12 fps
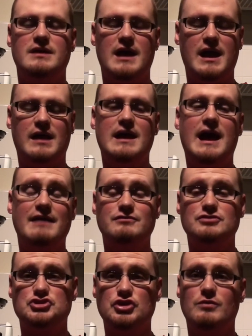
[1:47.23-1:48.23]
I
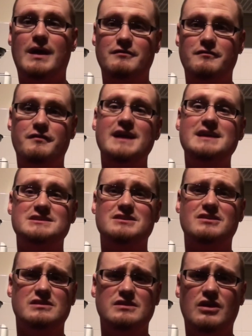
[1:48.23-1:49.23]
haven't shown my face in
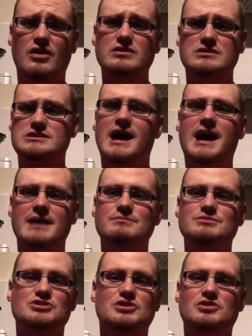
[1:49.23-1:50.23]
a long time.
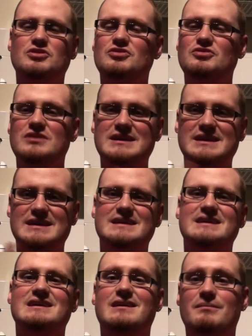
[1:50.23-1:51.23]
So,
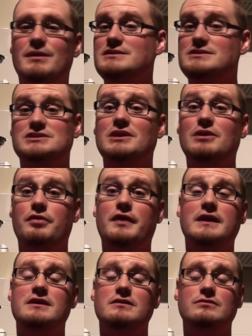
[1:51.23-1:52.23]
but still,
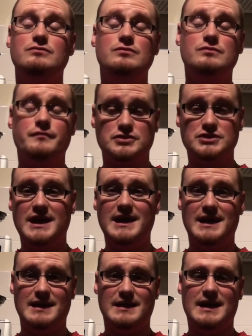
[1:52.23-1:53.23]
thank you for staying.